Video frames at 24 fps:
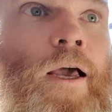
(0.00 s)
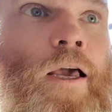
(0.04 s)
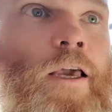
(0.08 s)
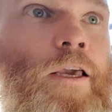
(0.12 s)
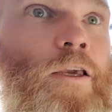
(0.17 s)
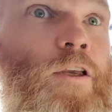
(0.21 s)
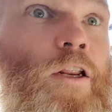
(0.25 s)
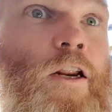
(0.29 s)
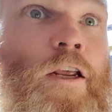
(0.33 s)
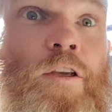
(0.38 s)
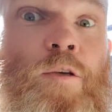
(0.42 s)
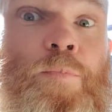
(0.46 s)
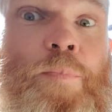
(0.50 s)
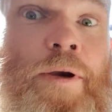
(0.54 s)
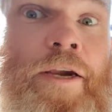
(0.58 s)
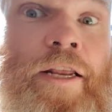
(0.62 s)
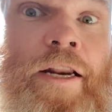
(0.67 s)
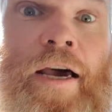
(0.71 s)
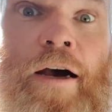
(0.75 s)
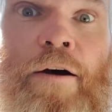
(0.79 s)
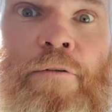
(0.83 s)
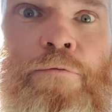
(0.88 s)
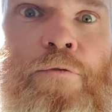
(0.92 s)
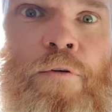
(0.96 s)
Yeah, he's been
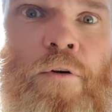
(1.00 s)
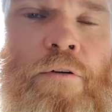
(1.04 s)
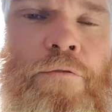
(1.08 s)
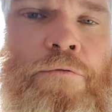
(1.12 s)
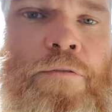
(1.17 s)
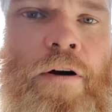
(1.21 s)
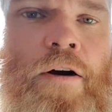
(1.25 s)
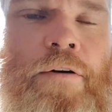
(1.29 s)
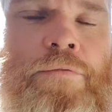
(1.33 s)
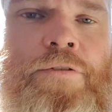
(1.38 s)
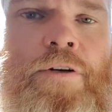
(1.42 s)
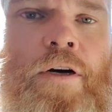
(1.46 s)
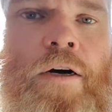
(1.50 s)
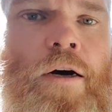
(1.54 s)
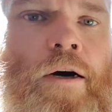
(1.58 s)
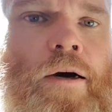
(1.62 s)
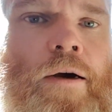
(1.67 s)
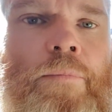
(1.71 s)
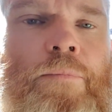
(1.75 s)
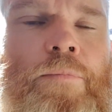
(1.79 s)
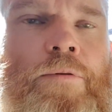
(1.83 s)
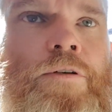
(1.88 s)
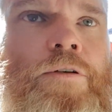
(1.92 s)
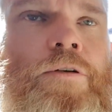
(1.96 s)
out 4 or 5
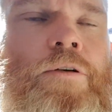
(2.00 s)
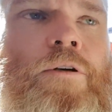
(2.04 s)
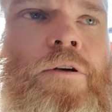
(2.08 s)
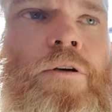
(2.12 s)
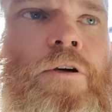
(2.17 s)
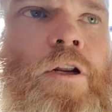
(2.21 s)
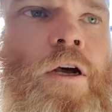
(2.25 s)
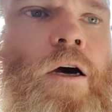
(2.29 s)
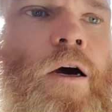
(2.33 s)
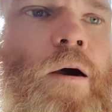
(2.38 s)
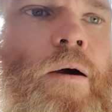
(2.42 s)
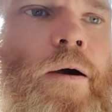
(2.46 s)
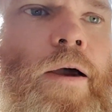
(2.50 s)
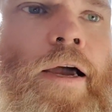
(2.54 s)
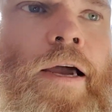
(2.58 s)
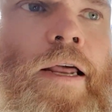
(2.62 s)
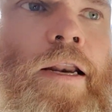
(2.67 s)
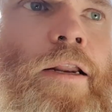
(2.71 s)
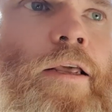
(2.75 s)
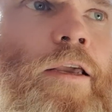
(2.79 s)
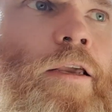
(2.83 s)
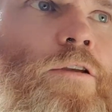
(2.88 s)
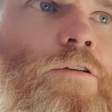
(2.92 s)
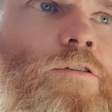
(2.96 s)
times, you know,
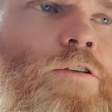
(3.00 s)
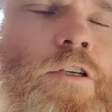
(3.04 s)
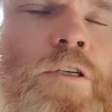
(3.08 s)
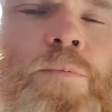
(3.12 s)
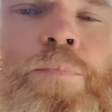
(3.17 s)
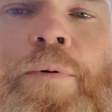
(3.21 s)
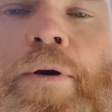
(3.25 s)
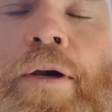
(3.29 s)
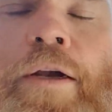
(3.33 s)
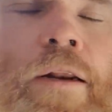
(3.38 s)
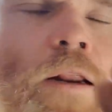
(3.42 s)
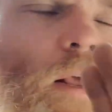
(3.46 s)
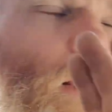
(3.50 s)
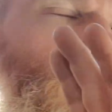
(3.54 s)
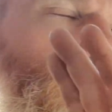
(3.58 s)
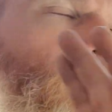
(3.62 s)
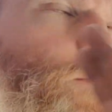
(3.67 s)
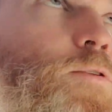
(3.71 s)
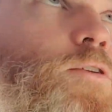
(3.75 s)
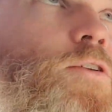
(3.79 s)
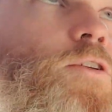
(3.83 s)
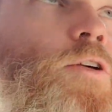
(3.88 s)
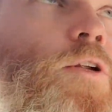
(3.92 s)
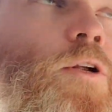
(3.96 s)
and he's just been
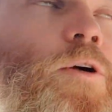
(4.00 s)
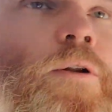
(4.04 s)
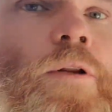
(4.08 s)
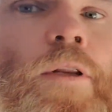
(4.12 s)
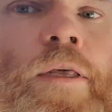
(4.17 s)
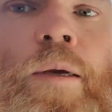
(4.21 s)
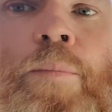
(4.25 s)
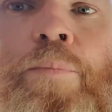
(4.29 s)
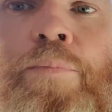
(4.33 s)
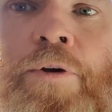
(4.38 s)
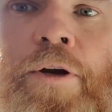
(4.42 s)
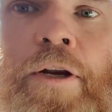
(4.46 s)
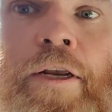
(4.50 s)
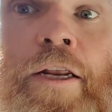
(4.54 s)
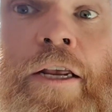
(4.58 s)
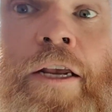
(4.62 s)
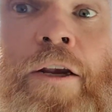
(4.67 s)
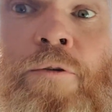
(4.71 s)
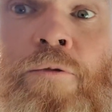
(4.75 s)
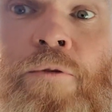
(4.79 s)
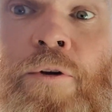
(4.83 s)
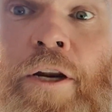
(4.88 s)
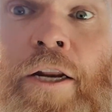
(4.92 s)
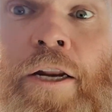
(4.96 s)
absolutely brilliant.
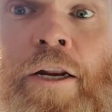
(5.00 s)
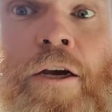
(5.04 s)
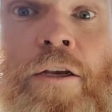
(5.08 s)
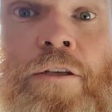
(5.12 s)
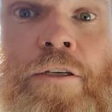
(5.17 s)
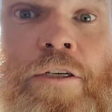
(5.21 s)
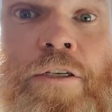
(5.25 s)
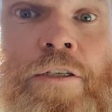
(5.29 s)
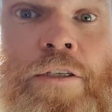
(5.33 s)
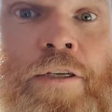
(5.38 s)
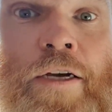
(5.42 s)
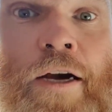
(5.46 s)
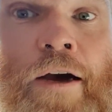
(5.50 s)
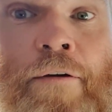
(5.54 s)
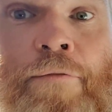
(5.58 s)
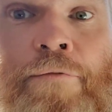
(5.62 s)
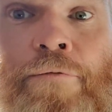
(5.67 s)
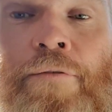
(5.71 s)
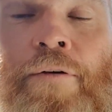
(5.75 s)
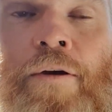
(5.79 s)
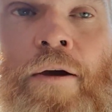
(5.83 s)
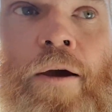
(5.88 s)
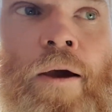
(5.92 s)
He really knows his stuff.